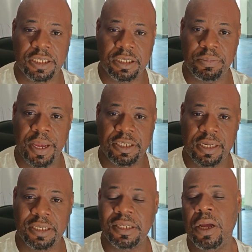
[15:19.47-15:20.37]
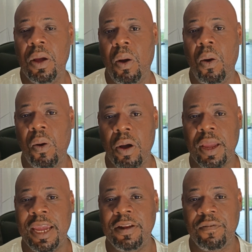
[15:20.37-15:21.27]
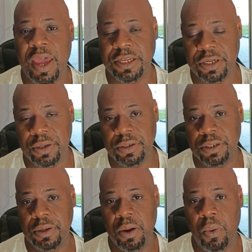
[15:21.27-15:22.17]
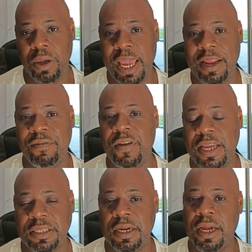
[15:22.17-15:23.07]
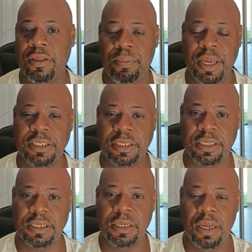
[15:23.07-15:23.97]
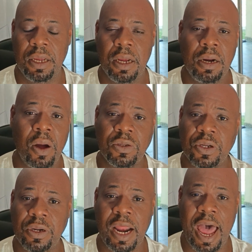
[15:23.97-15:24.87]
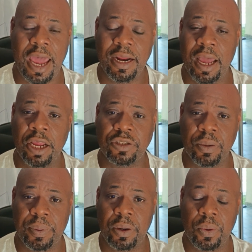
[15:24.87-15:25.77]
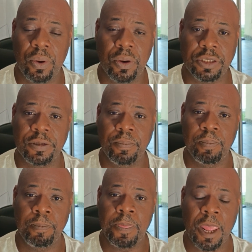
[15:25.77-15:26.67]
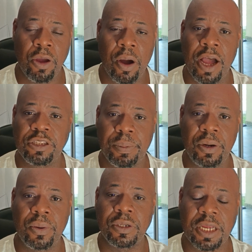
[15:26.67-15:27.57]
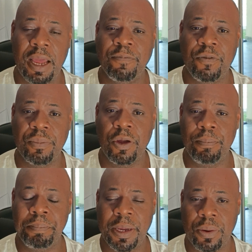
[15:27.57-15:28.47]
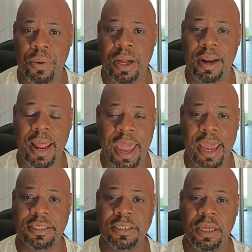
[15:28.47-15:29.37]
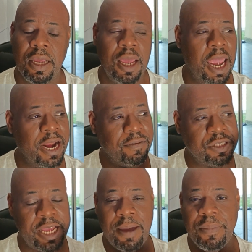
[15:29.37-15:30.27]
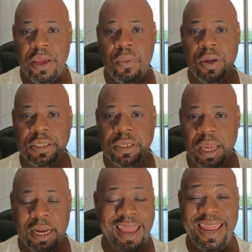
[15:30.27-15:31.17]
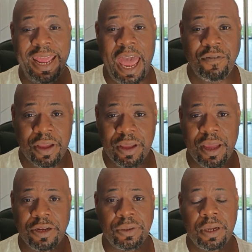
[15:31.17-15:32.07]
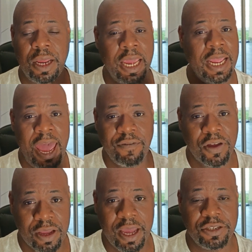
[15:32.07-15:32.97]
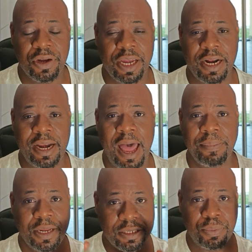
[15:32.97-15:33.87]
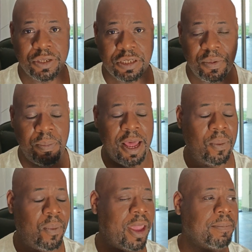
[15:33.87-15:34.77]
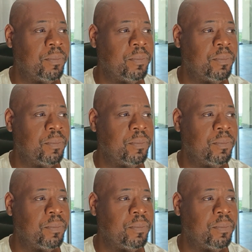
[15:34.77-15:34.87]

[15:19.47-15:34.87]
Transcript: specialists, or investors, where they invest in other businesses. Those are not entrepreneurs. Your entrepreneurs come from your middle class. And if Zambia was in any African country can adopt this principle, by the way.